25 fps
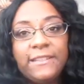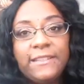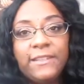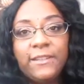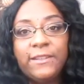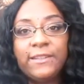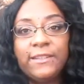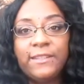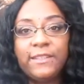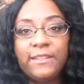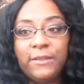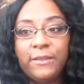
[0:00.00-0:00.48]
So
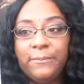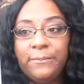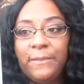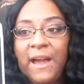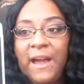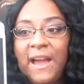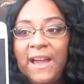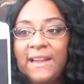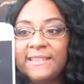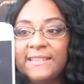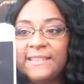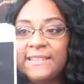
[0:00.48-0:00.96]
this is the
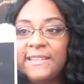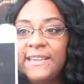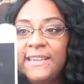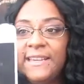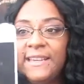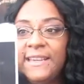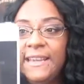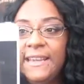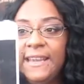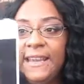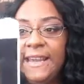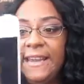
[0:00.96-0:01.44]
box,
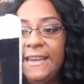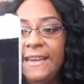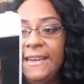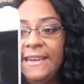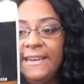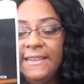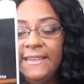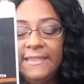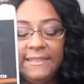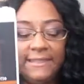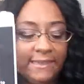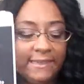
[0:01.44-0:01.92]
and
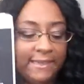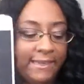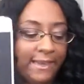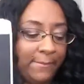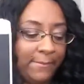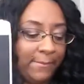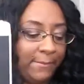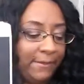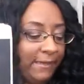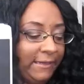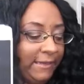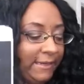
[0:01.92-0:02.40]
this, I
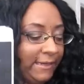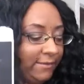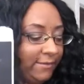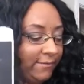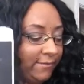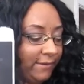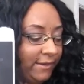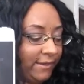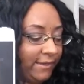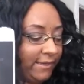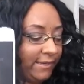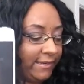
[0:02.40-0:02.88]
believe,
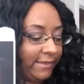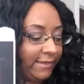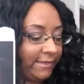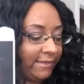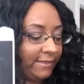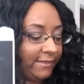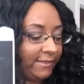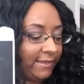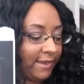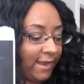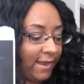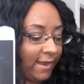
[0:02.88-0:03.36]

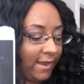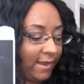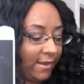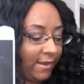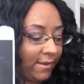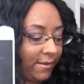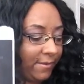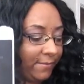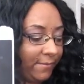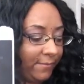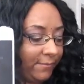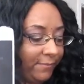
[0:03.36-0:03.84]
is
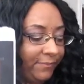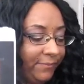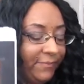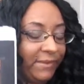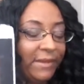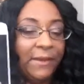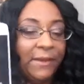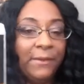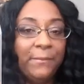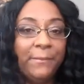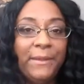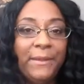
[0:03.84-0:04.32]

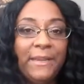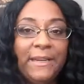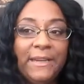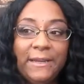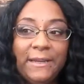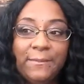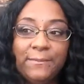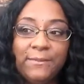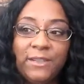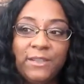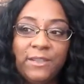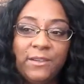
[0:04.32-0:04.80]

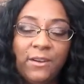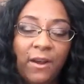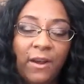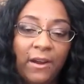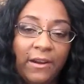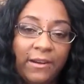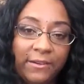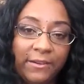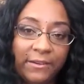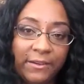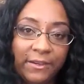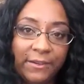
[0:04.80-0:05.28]
medium to
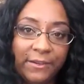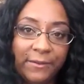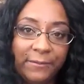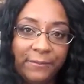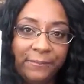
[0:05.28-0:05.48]
dark.